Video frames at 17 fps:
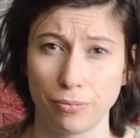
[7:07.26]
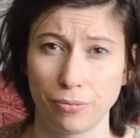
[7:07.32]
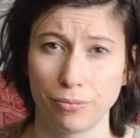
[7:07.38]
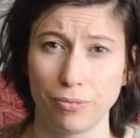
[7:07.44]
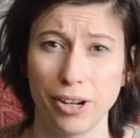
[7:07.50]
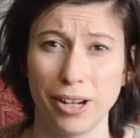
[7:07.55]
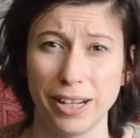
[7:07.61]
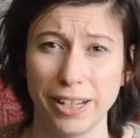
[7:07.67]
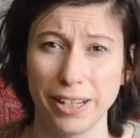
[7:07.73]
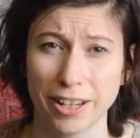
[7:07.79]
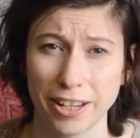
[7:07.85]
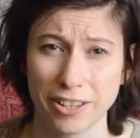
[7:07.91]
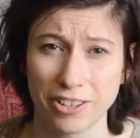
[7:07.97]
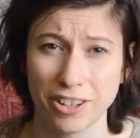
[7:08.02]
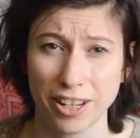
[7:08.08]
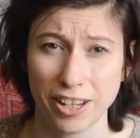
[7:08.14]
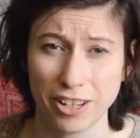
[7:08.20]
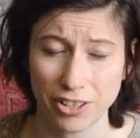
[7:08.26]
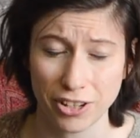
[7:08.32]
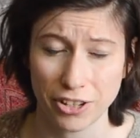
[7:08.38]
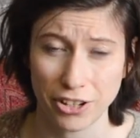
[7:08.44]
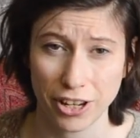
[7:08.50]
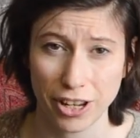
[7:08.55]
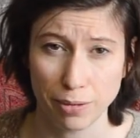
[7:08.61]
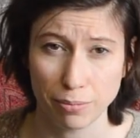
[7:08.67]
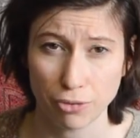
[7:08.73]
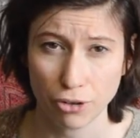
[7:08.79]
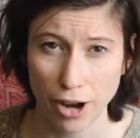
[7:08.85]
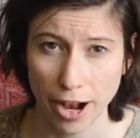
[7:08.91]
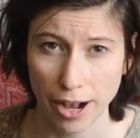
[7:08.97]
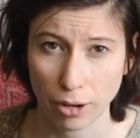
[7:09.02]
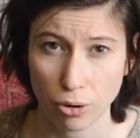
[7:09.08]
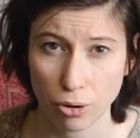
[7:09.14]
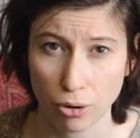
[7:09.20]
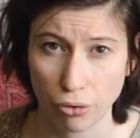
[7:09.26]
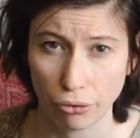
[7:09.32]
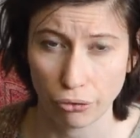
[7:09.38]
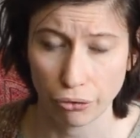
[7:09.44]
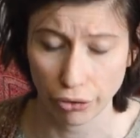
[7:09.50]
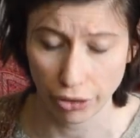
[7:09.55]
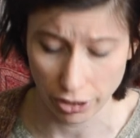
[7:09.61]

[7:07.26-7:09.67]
really nice and easy to keep track of.